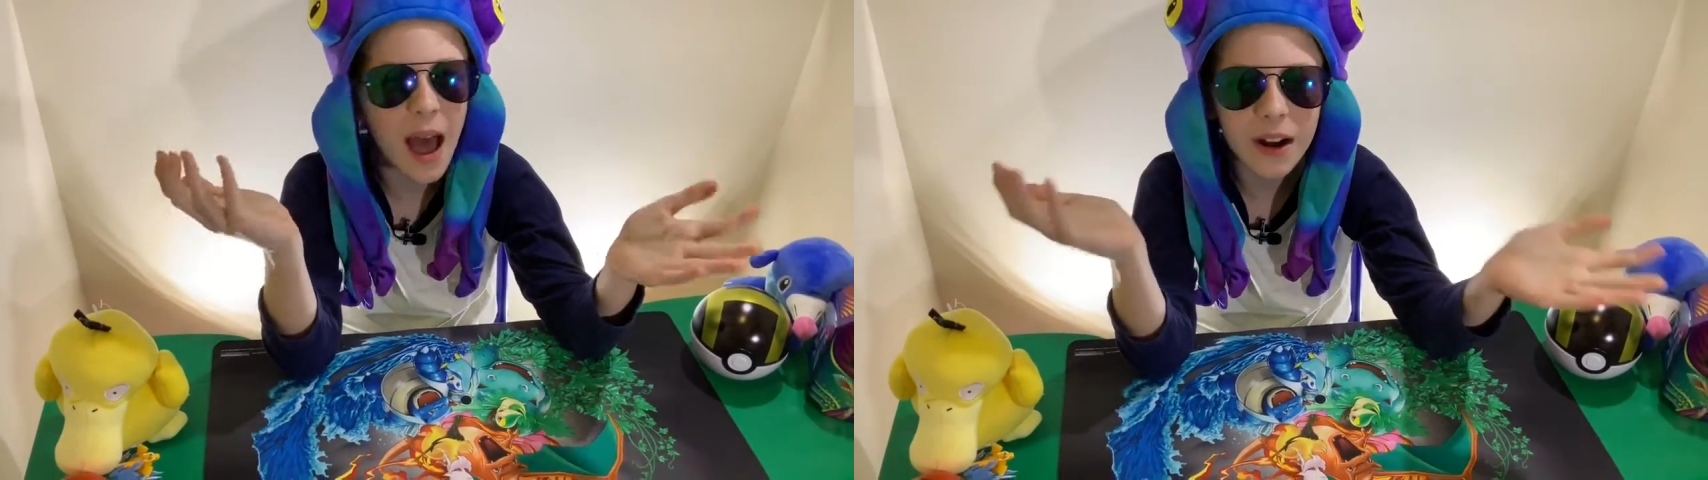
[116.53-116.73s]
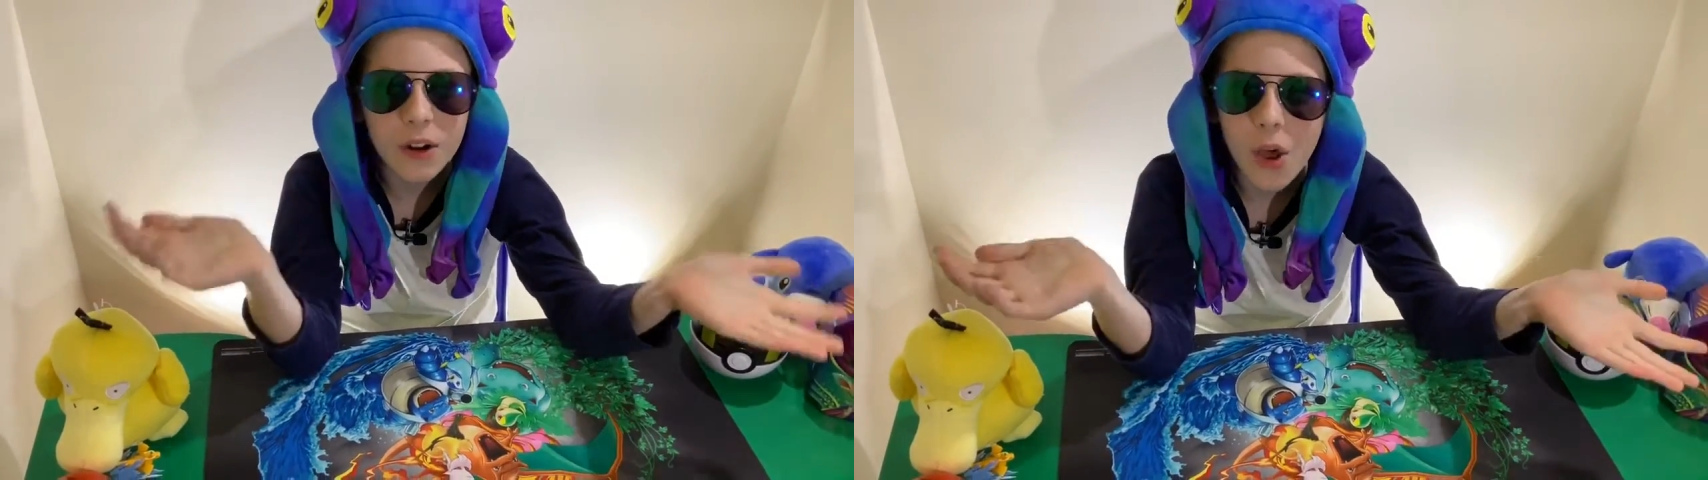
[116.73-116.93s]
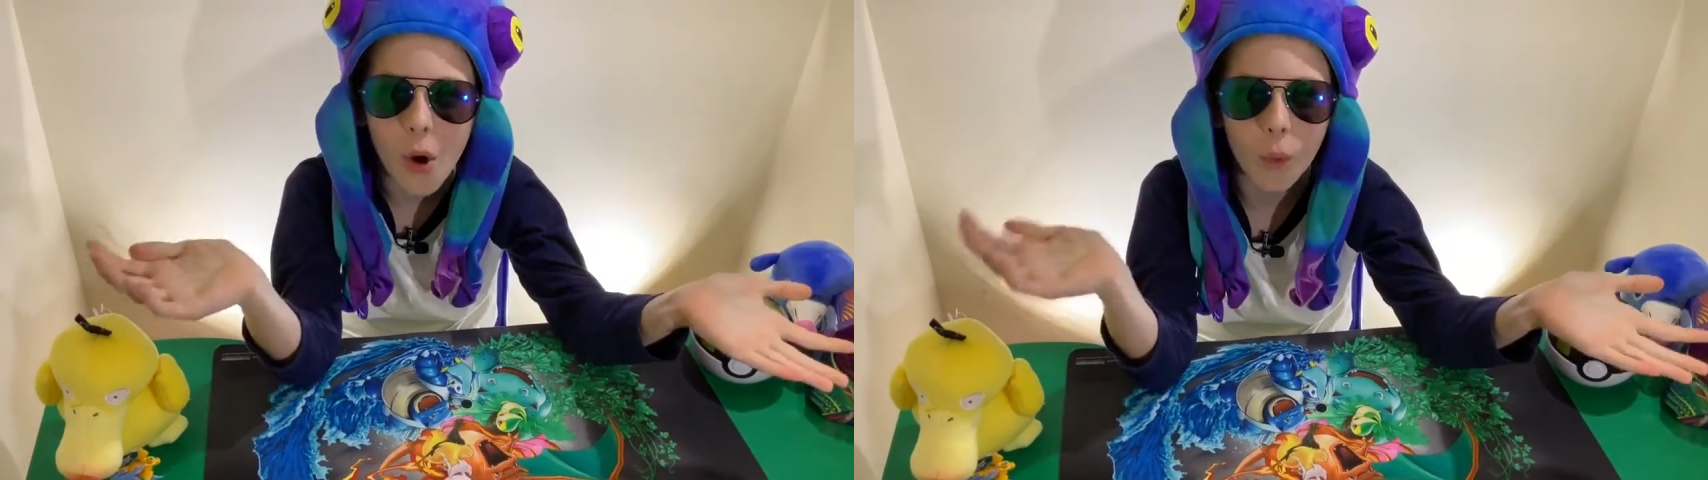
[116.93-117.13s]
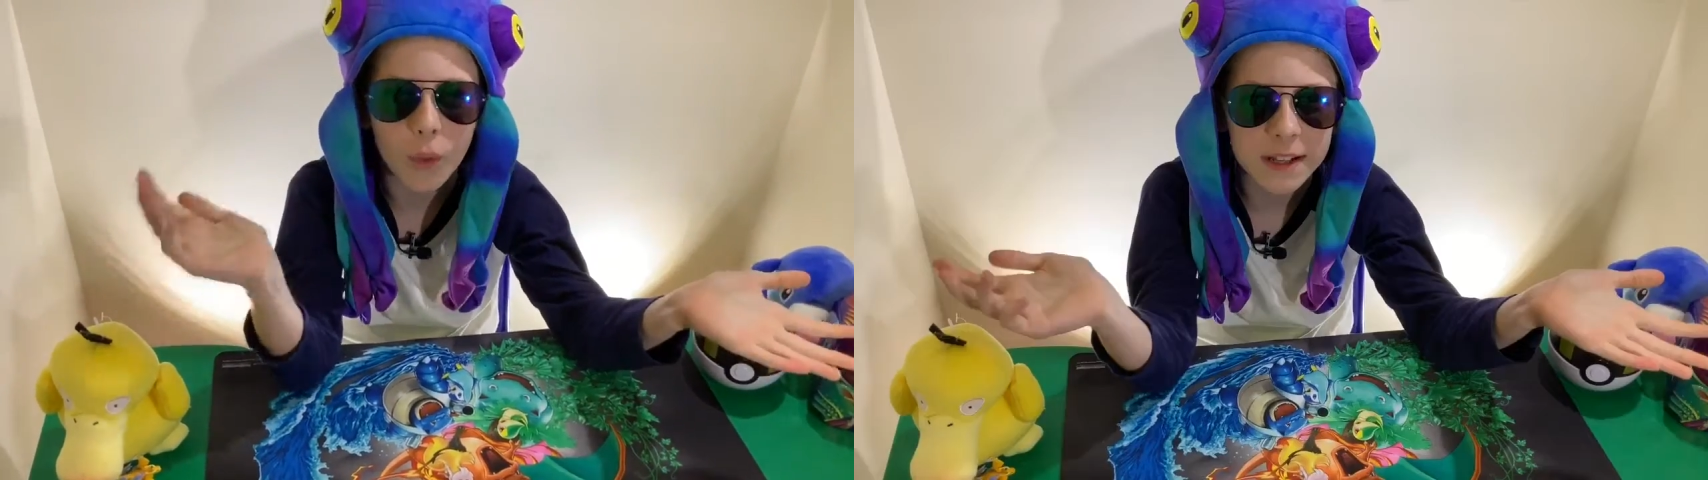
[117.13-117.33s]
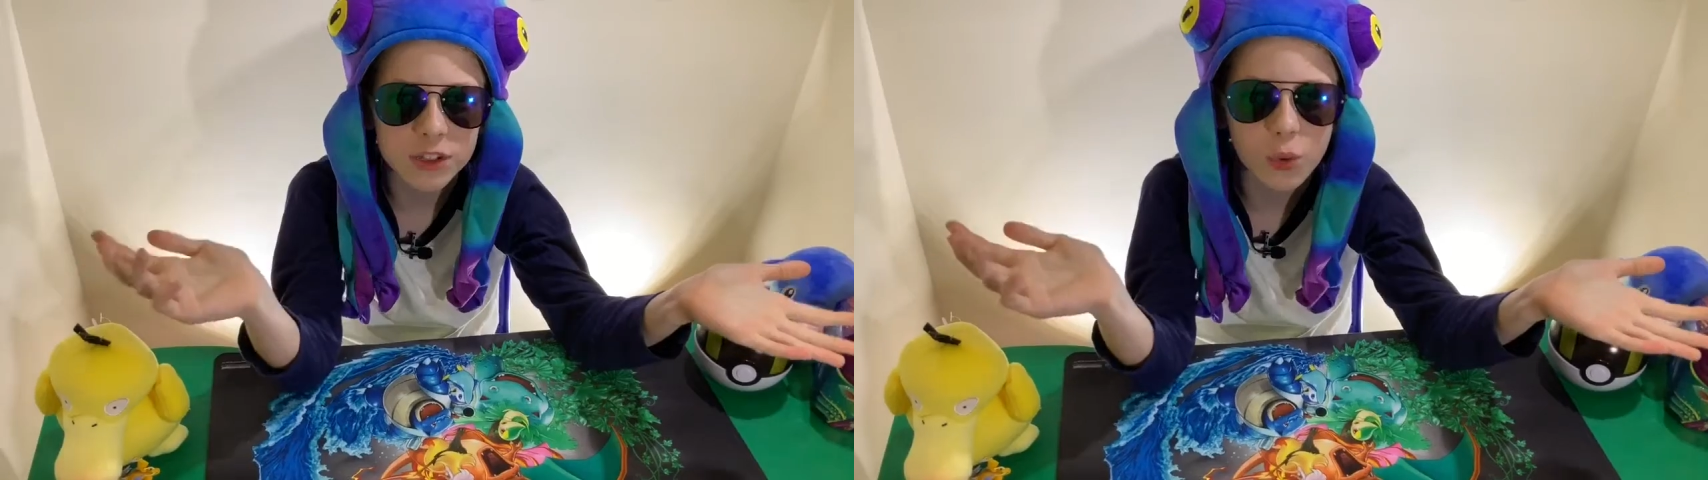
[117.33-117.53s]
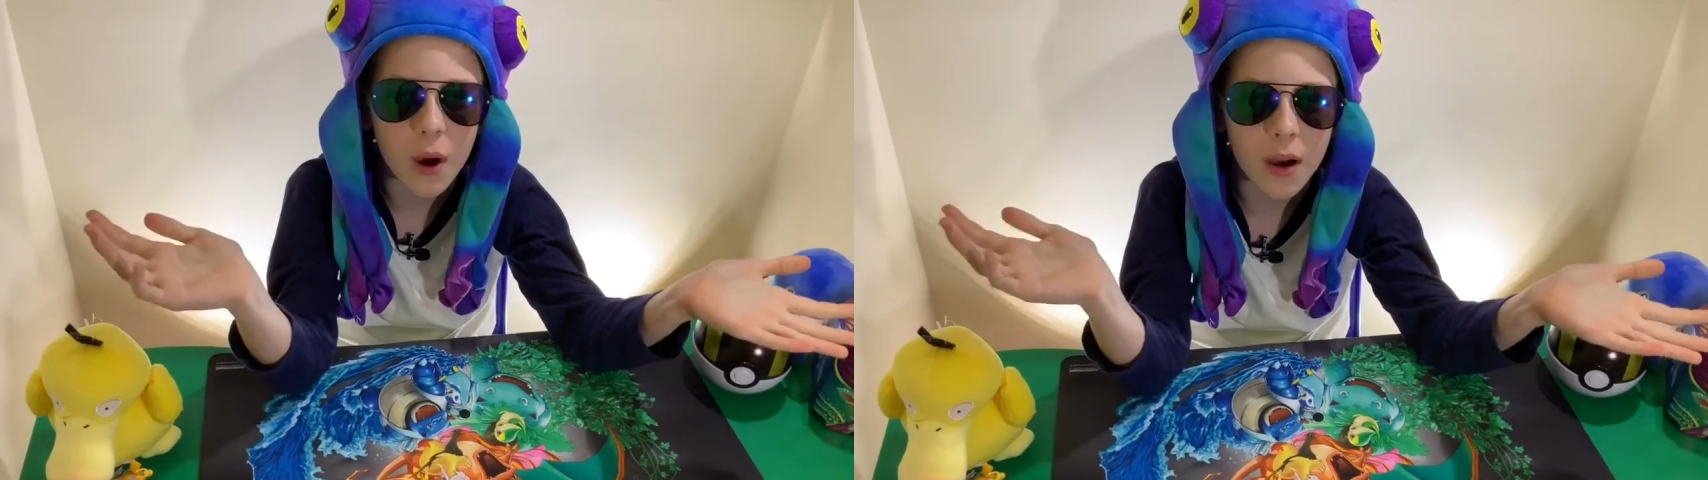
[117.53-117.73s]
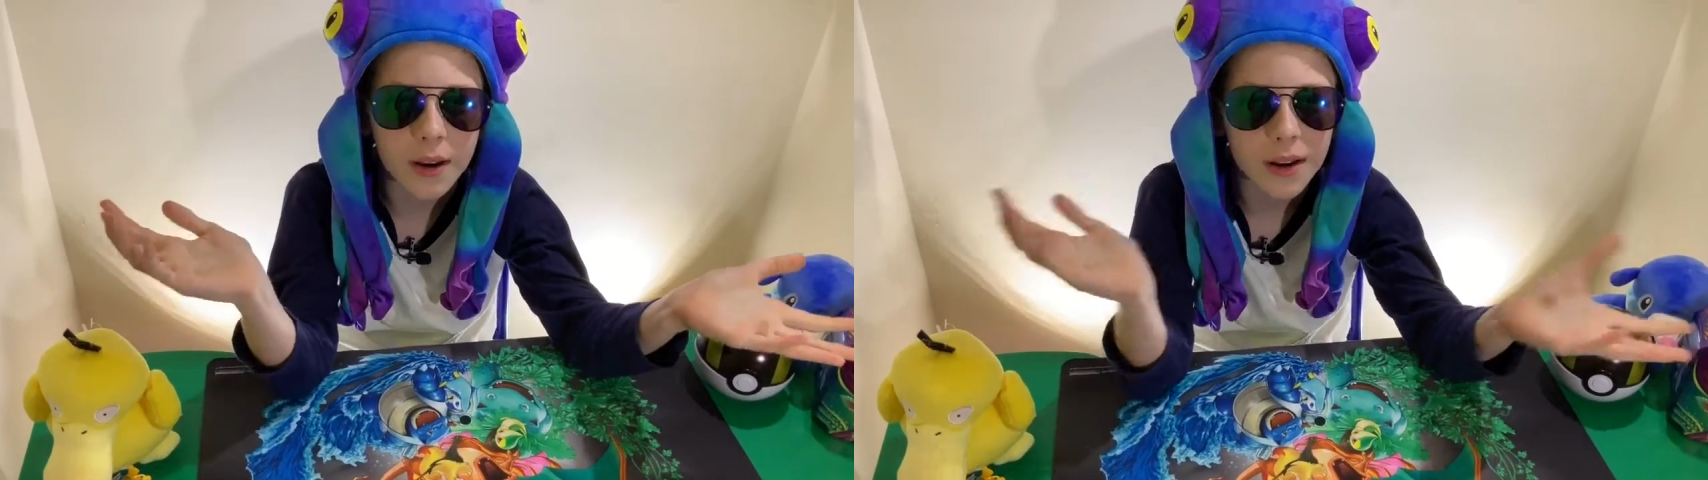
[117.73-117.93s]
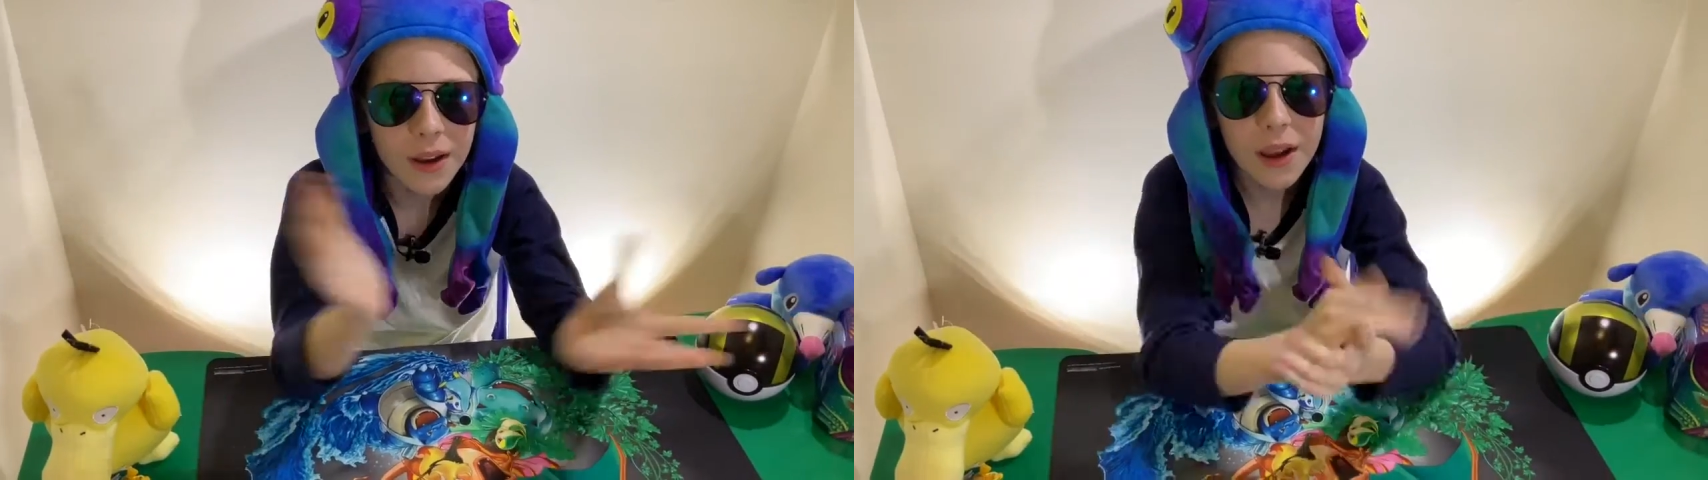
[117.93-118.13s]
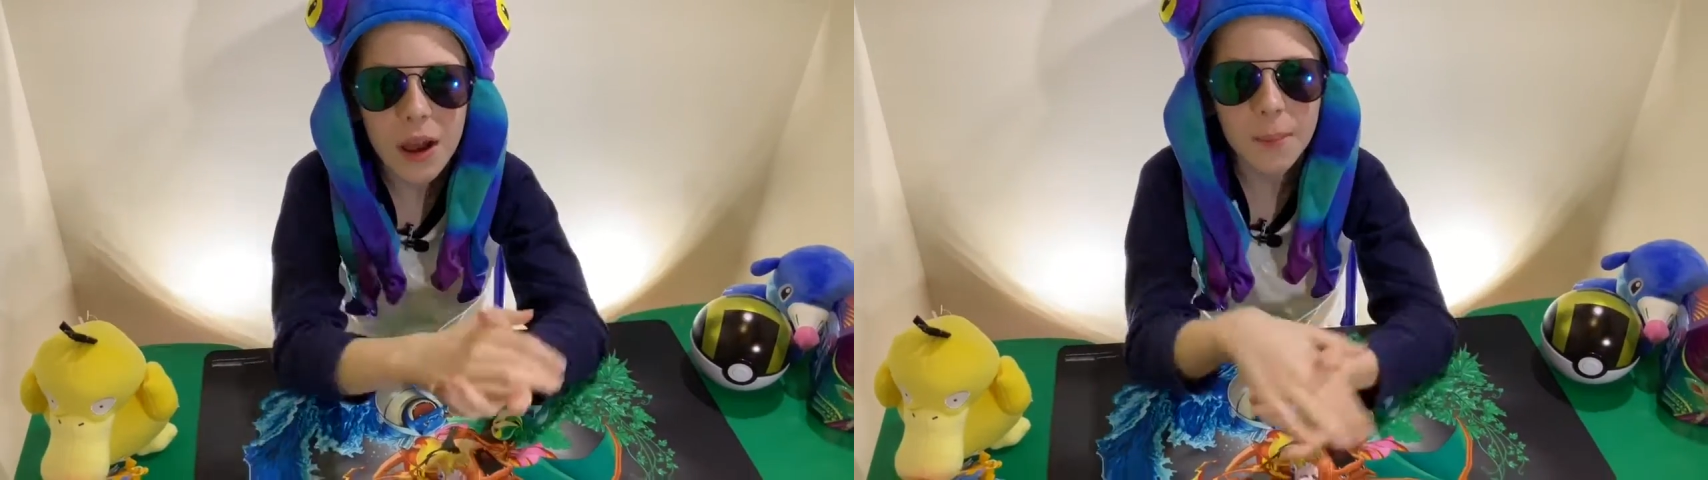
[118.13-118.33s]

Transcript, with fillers: I don't know which one.